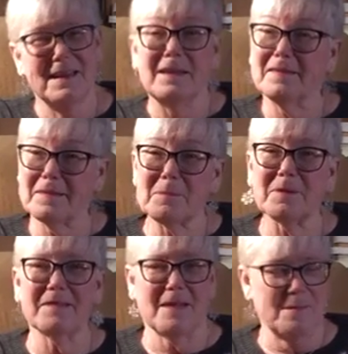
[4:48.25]

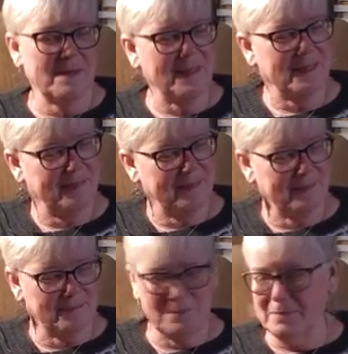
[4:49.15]
Summer's coming.
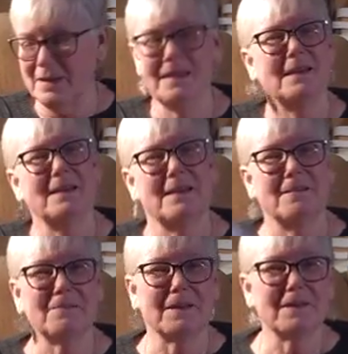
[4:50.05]
These would be
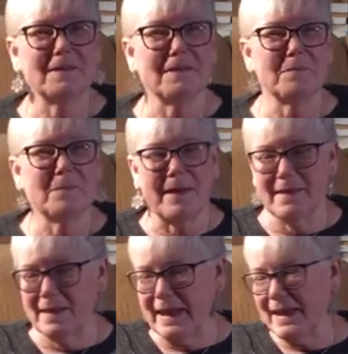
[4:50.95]
fun to sit by the
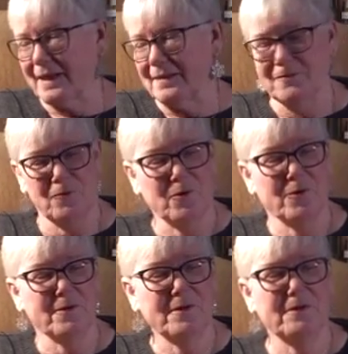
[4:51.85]
lake,
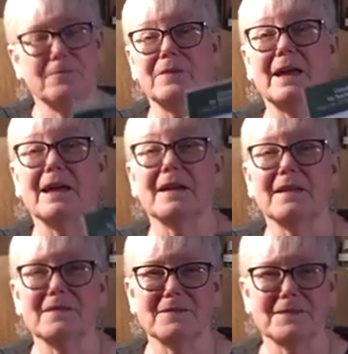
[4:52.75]
or if we get
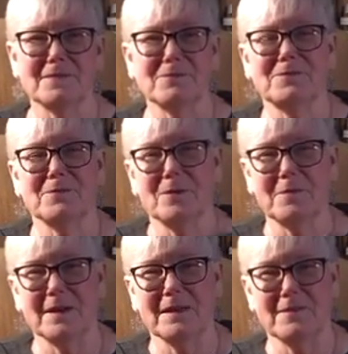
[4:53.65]
another snowstorm
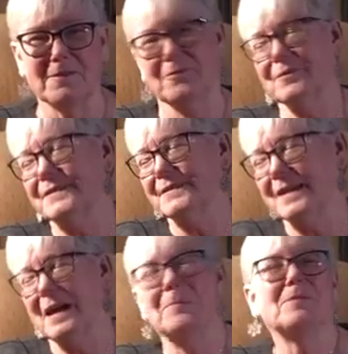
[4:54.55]
and another cold
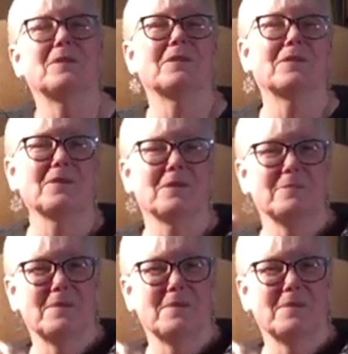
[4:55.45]
snap, you can curl up